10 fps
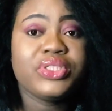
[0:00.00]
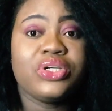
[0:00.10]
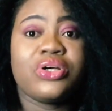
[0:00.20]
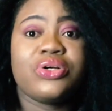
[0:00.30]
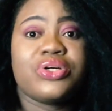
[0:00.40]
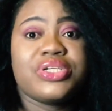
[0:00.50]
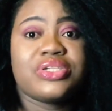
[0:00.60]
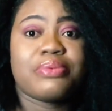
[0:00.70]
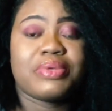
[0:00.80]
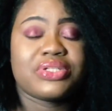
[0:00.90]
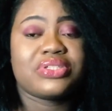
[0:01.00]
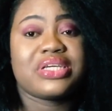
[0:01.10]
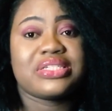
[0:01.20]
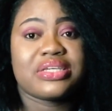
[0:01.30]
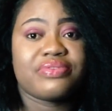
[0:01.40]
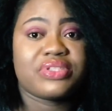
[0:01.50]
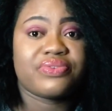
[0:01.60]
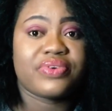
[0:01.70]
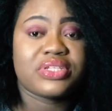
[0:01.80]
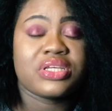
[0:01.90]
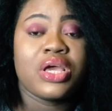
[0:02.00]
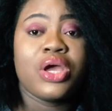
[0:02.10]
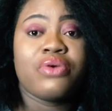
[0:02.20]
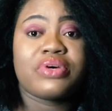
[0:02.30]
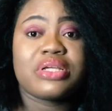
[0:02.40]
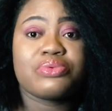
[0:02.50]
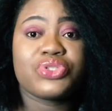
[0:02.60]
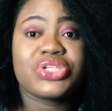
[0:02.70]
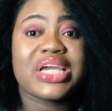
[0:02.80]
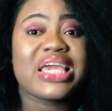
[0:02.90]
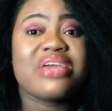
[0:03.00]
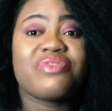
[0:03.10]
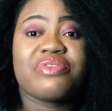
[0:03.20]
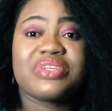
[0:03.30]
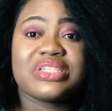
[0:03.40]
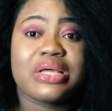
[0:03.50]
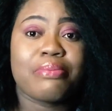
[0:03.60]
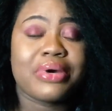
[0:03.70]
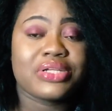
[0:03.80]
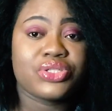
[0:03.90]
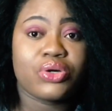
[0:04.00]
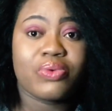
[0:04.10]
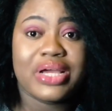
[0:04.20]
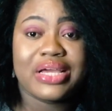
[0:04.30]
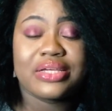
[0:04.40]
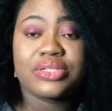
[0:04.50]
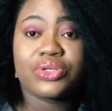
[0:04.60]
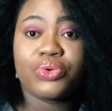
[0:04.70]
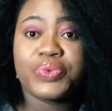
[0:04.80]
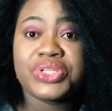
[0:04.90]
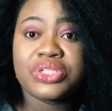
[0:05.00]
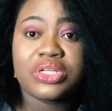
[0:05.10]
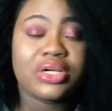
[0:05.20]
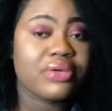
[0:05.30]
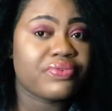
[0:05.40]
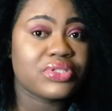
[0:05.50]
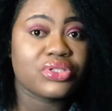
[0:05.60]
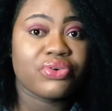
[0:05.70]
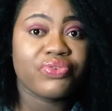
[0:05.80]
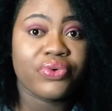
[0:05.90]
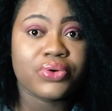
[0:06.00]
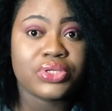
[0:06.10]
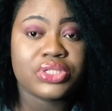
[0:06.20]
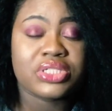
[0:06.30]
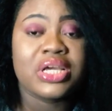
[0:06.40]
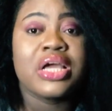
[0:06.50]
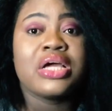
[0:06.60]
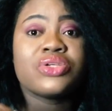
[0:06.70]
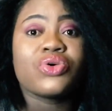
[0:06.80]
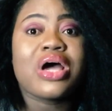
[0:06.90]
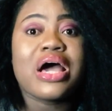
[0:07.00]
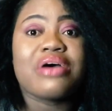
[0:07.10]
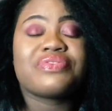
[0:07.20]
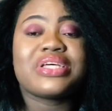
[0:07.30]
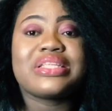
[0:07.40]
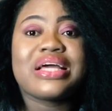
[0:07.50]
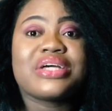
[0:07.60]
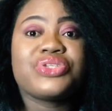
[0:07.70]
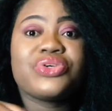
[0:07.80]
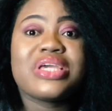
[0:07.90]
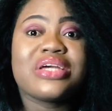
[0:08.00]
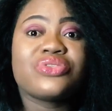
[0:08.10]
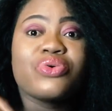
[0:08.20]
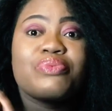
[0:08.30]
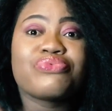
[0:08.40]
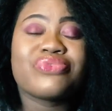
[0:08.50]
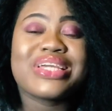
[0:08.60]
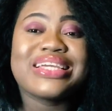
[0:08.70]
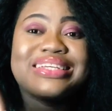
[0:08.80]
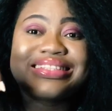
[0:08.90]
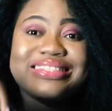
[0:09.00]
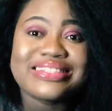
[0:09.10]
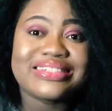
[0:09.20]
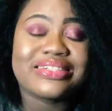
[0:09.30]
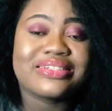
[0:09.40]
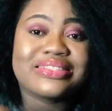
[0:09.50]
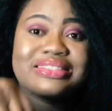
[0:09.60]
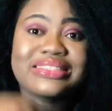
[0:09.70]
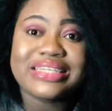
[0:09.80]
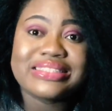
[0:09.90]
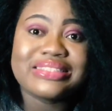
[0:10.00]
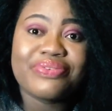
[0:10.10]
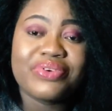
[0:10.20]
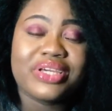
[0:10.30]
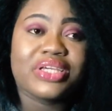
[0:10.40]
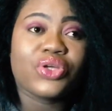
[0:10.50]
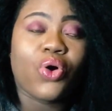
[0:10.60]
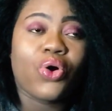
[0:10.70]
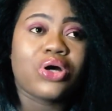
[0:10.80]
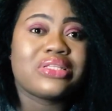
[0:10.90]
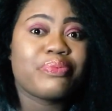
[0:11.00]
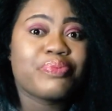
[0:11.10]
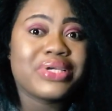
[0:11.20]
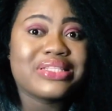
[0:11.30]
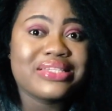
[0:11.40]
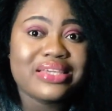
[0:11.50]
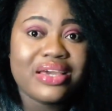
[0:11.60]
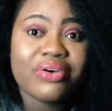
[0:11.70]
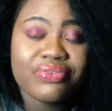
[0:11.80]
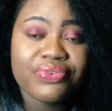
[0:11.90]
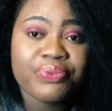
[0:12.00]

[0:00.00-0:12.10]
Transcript: You're going to apply to the SKVC first for them to check if everything about your wire is original, if it's not forged. So after that, you get to bring the certificate or the PDF